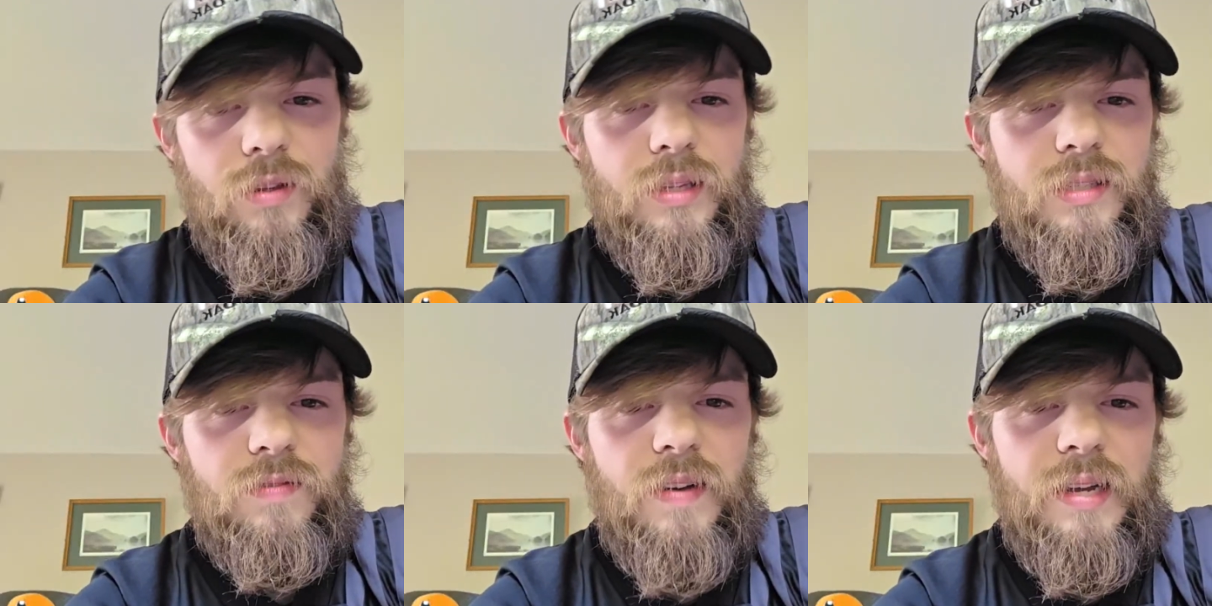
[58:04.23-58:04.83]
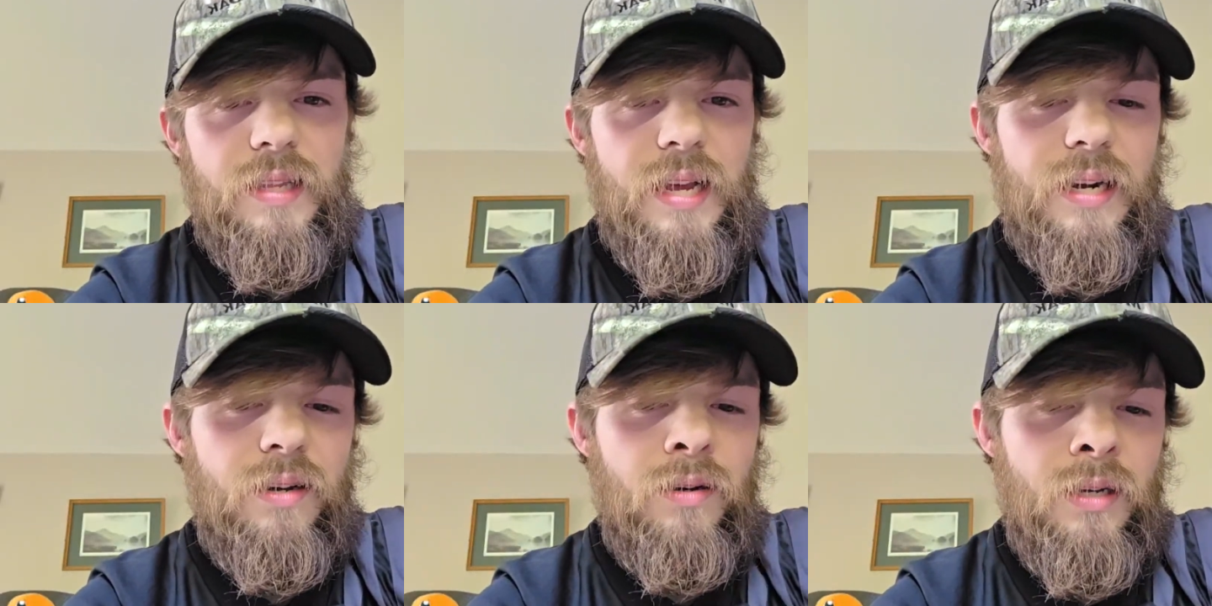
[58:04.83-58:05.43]
to find that
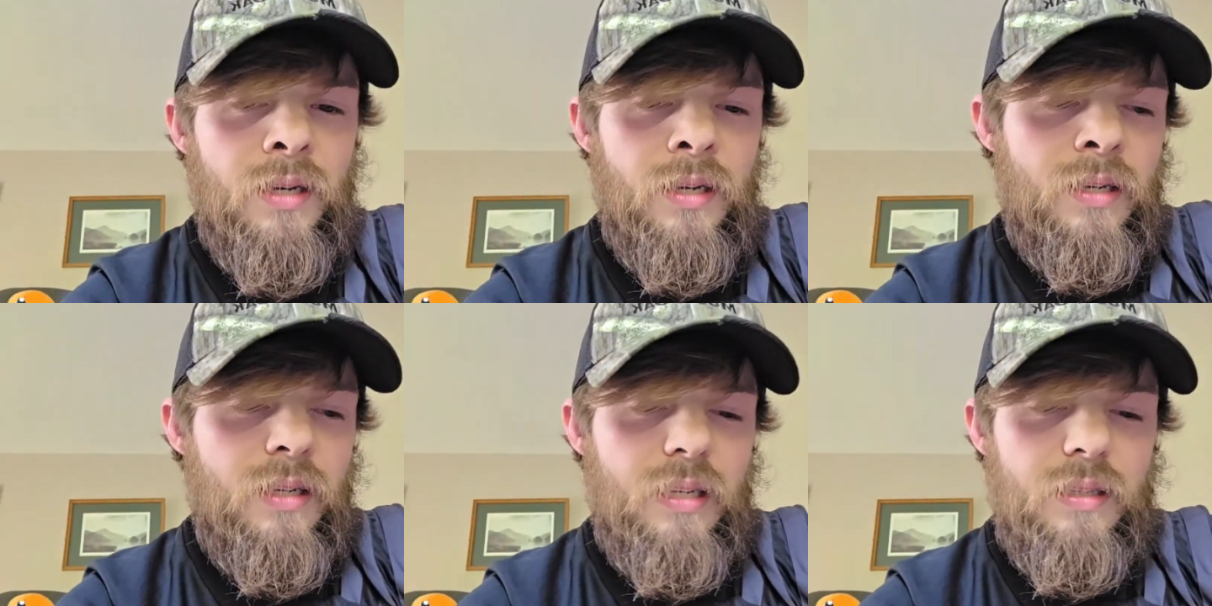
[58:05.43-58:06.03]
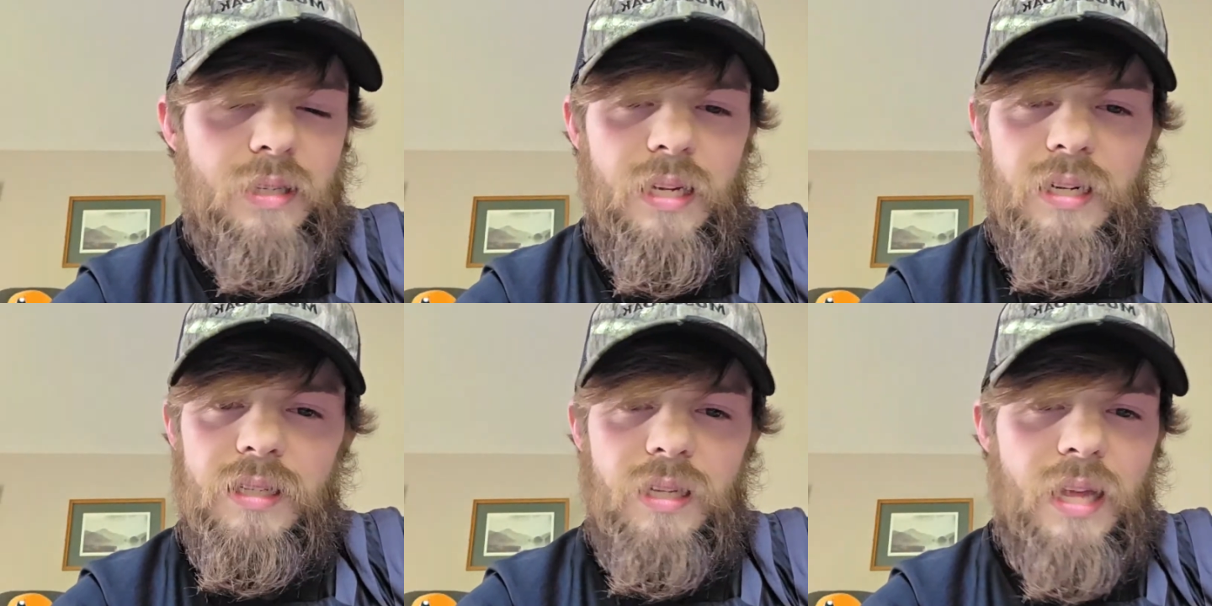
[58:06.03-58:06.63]
out and get
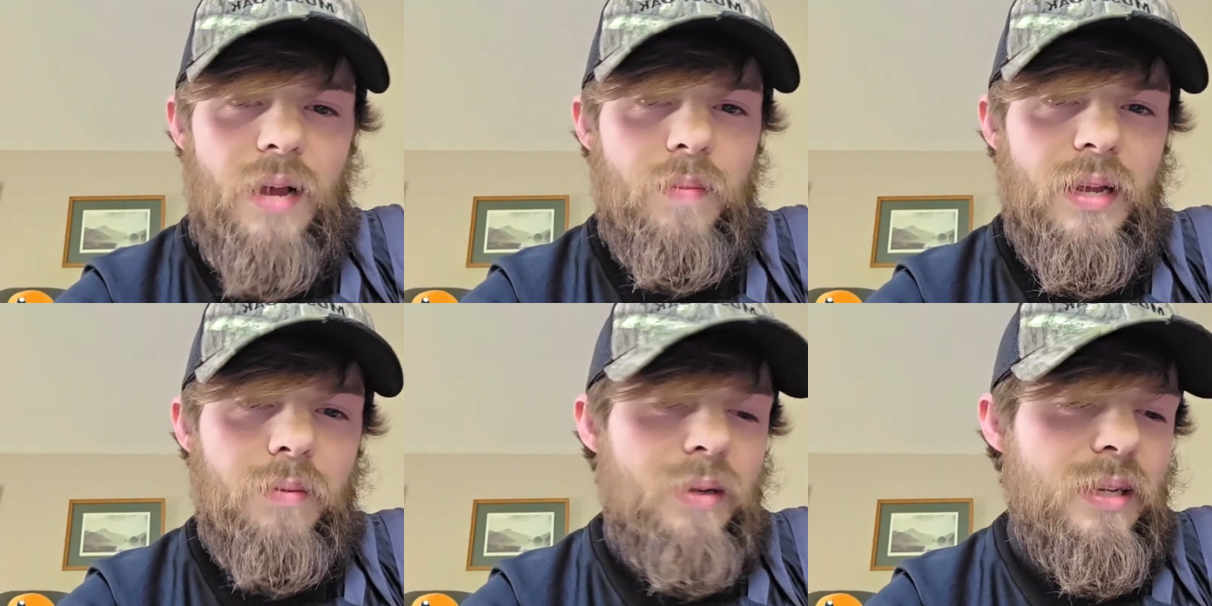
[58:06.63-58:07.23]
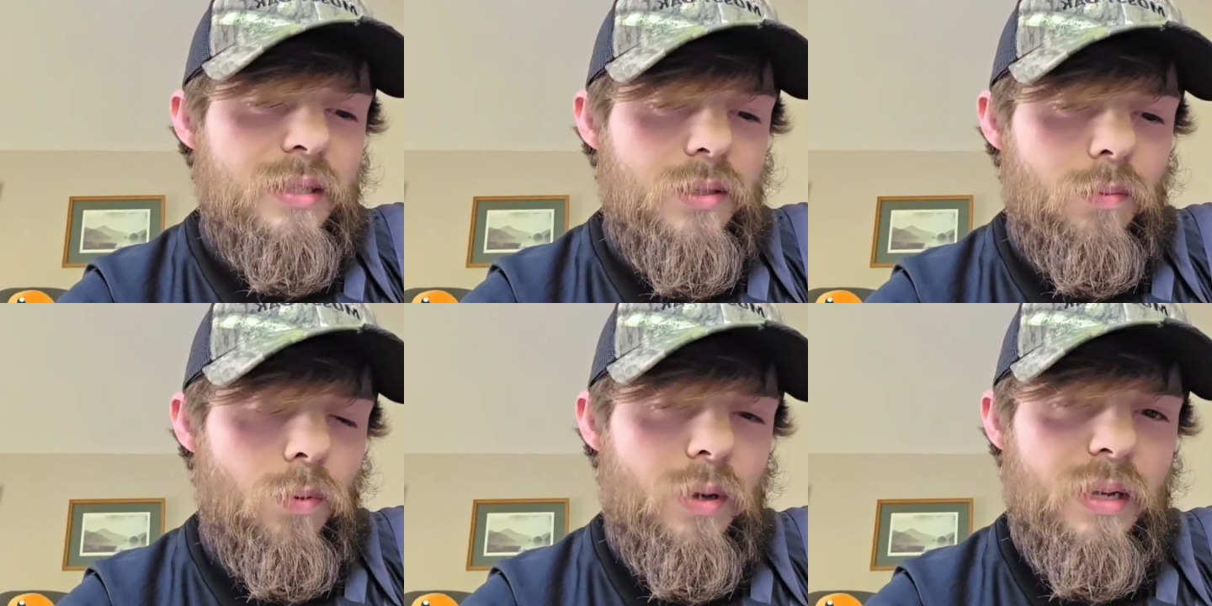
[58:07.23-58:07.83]
into that maybe at some
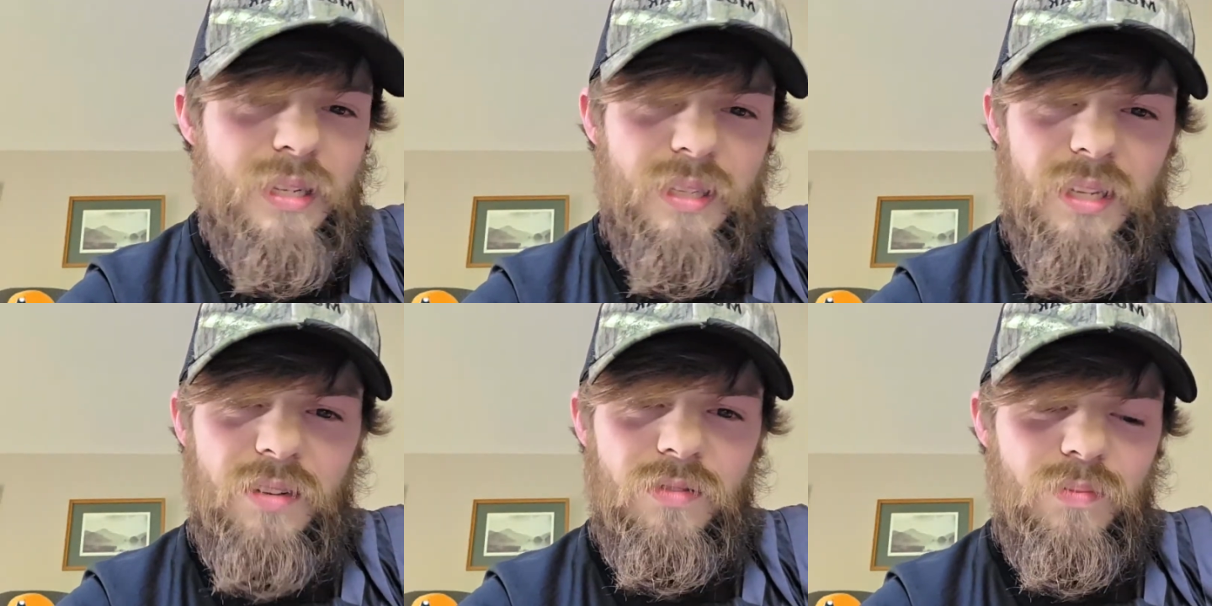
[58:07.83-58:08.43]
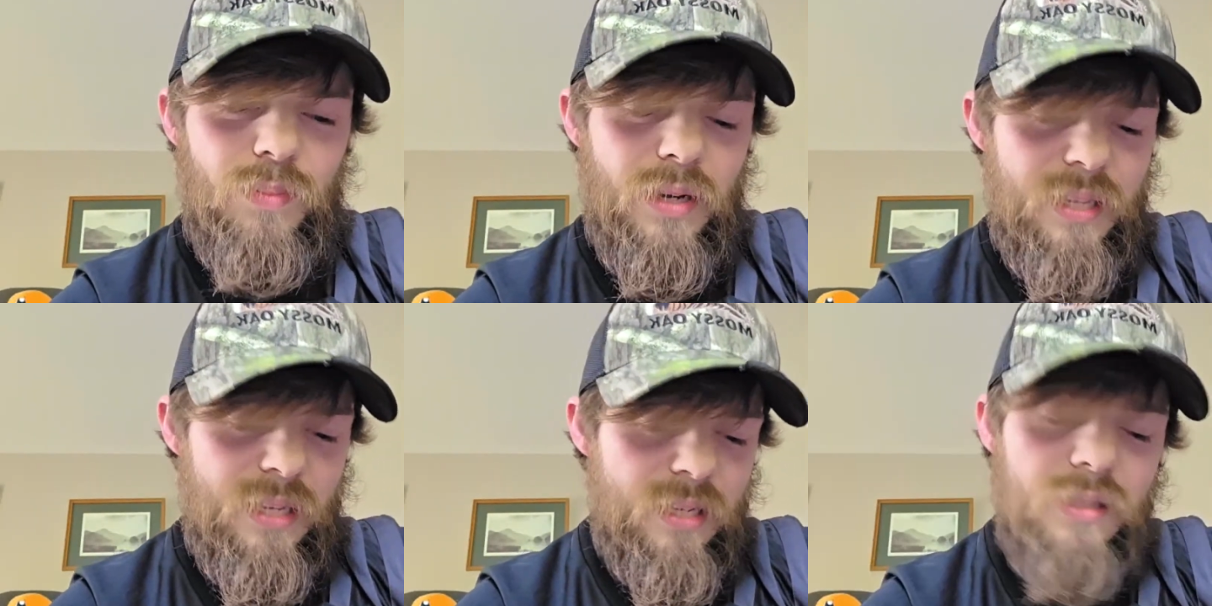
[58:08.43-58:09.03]
point in life, but
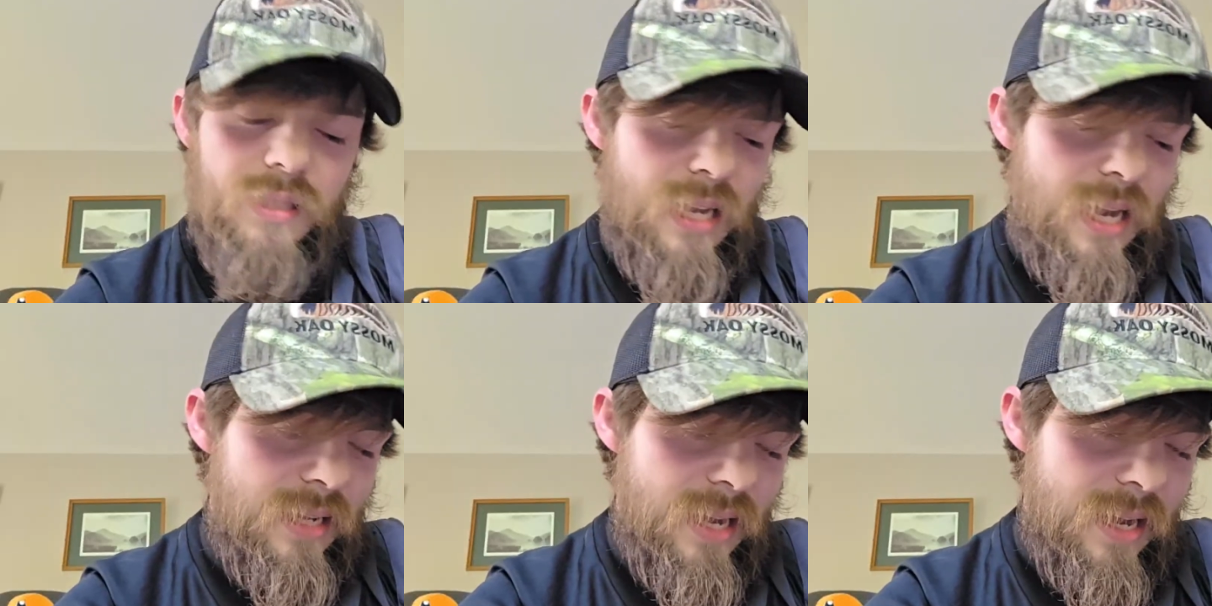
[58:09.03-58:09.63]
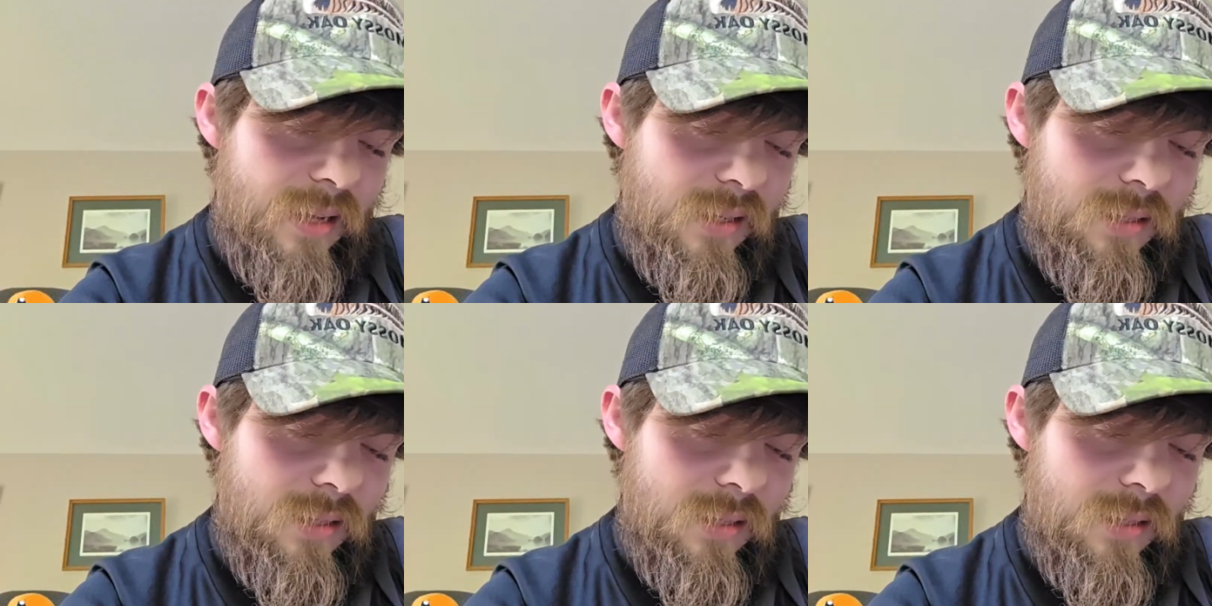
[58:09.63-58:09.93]
that's not yet.